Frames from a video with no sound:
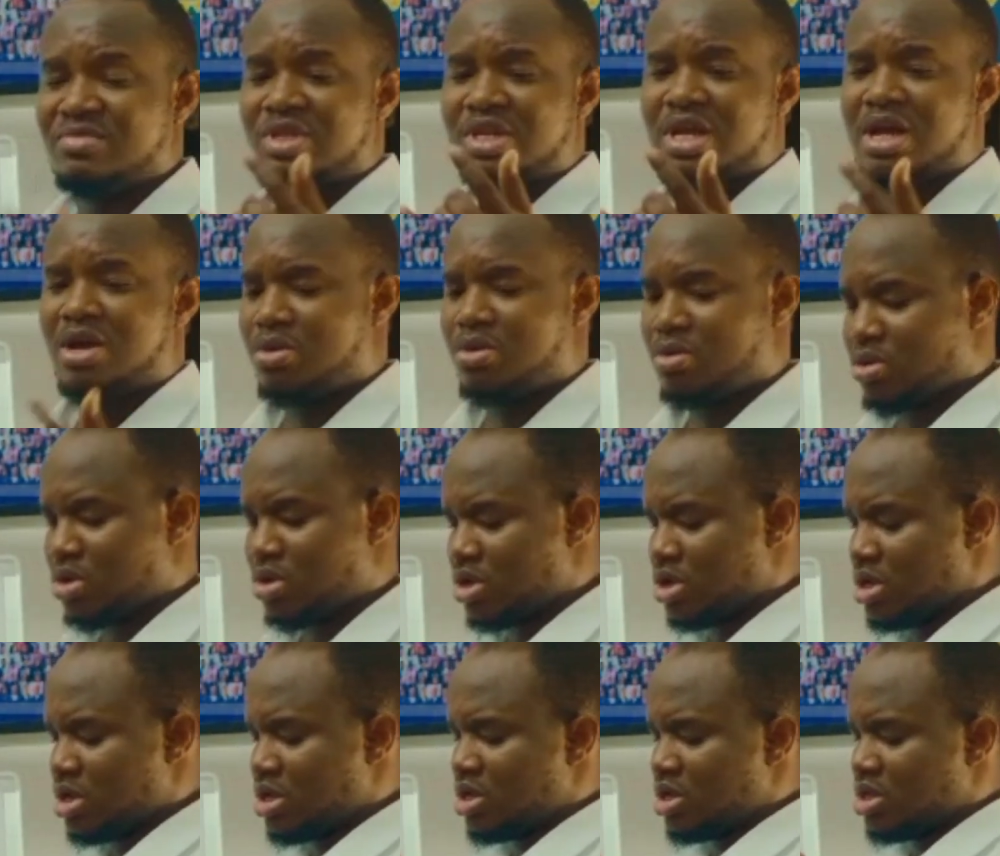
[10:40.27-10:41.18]
Now,
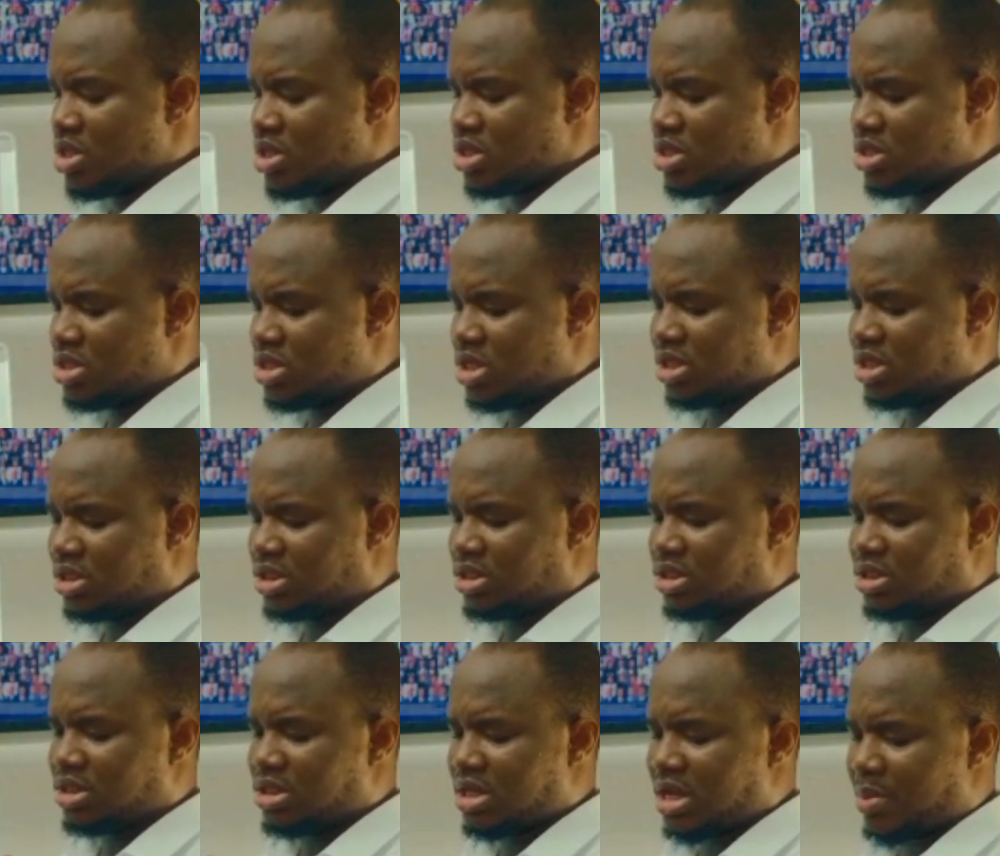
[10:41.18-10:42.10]

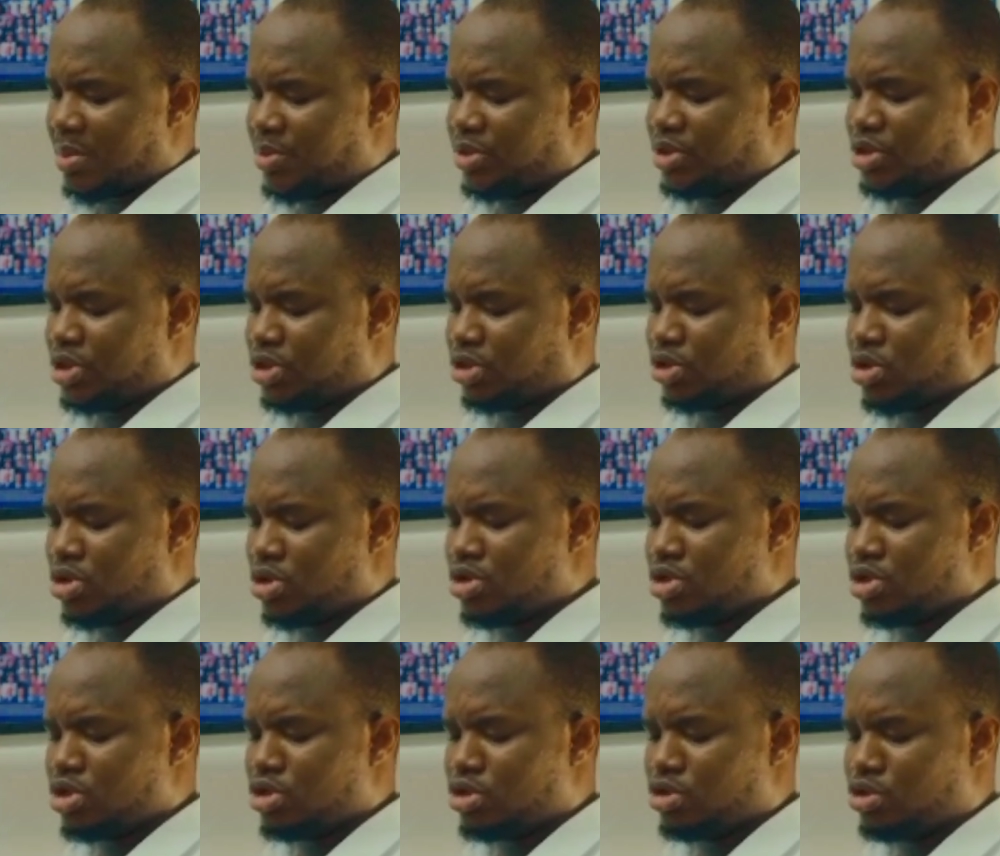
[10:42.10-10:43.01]
this
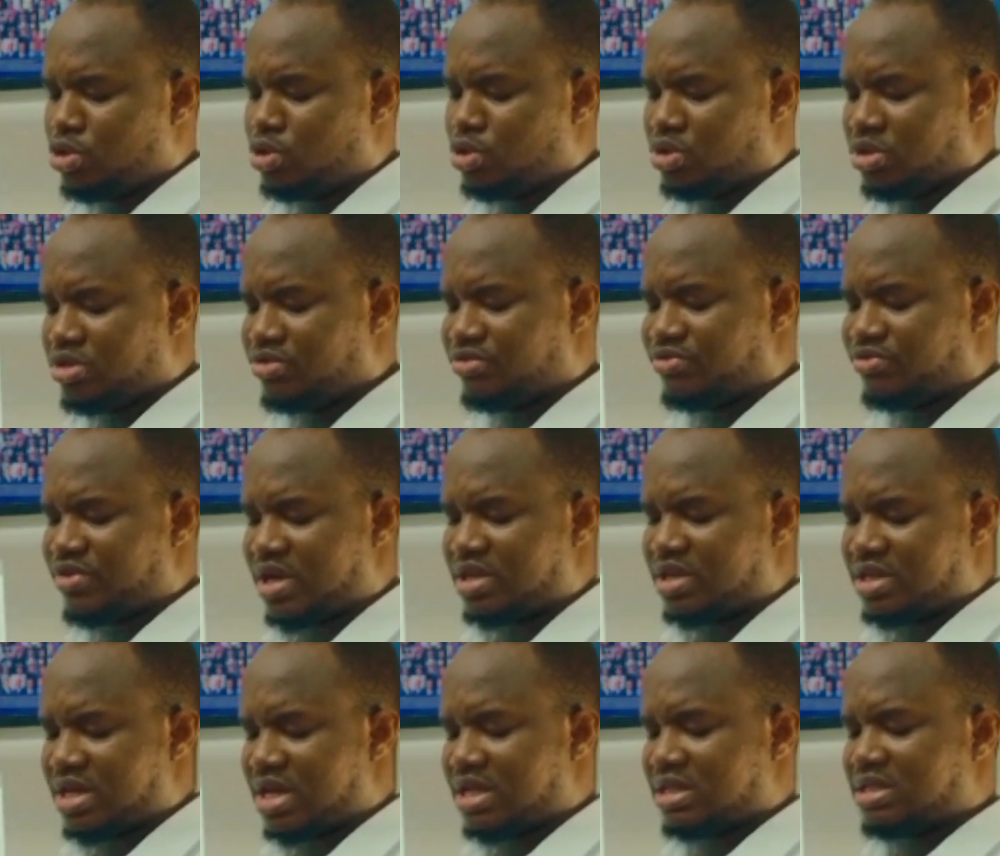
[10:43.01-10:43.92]
appreciation is due to the
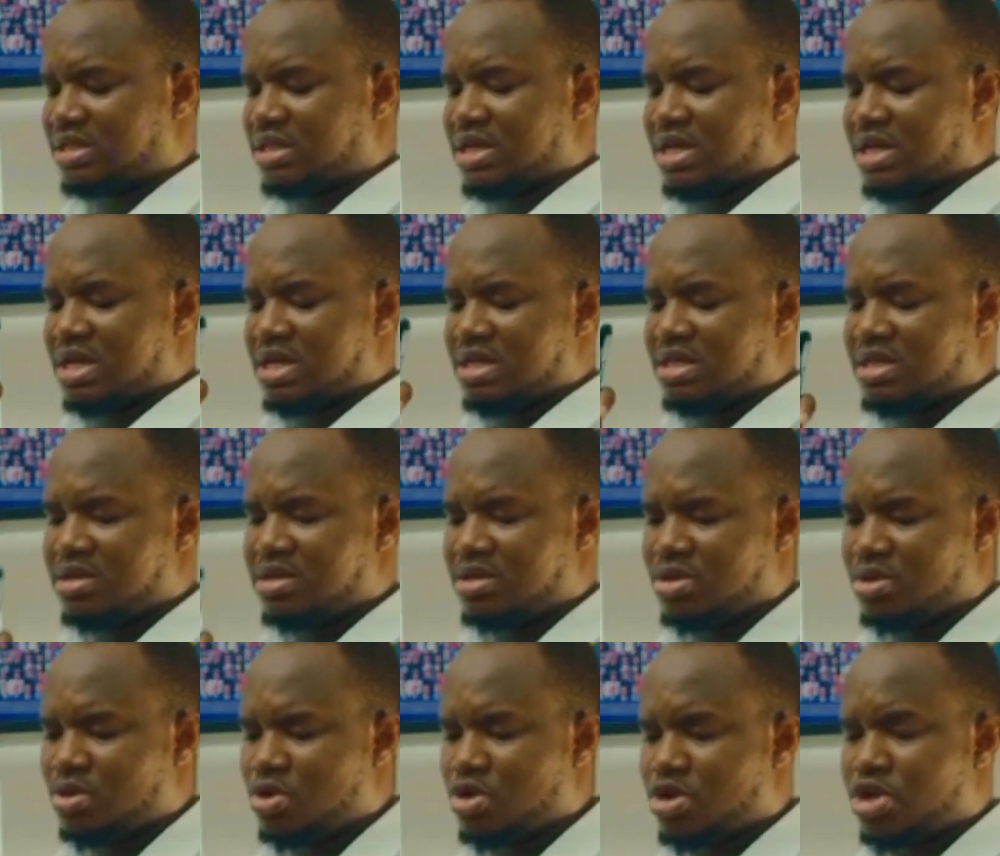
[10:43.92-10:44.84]
fact that
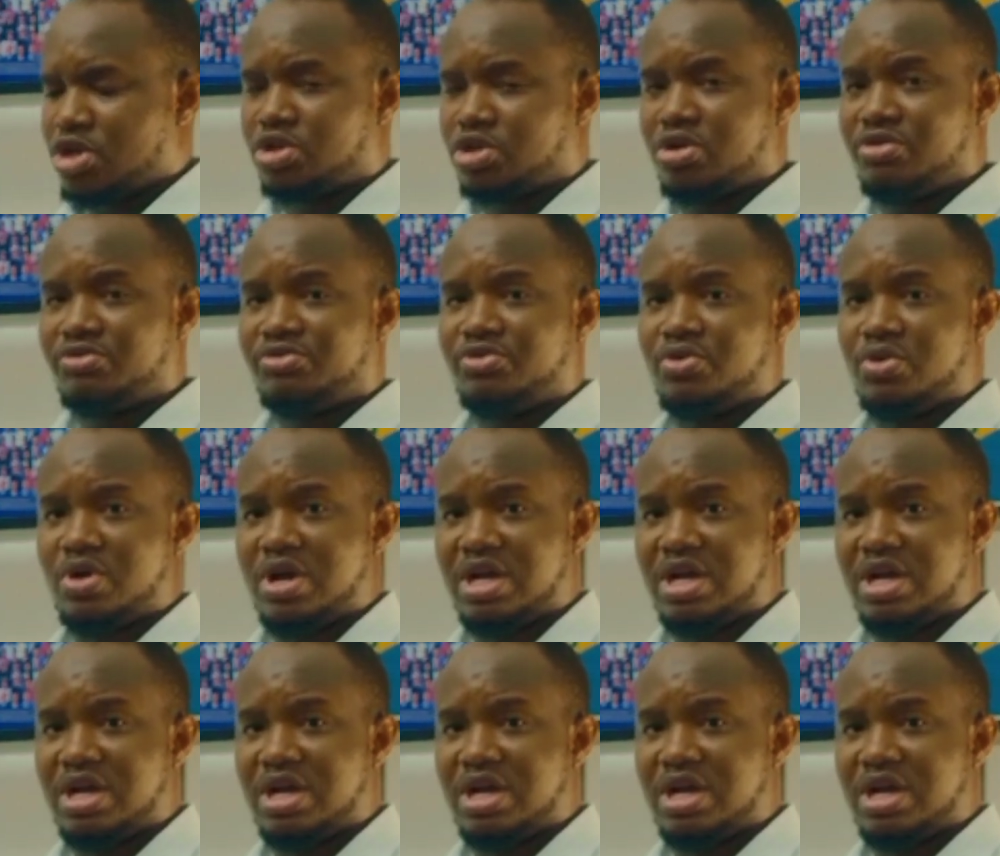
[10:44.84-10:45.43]
the location for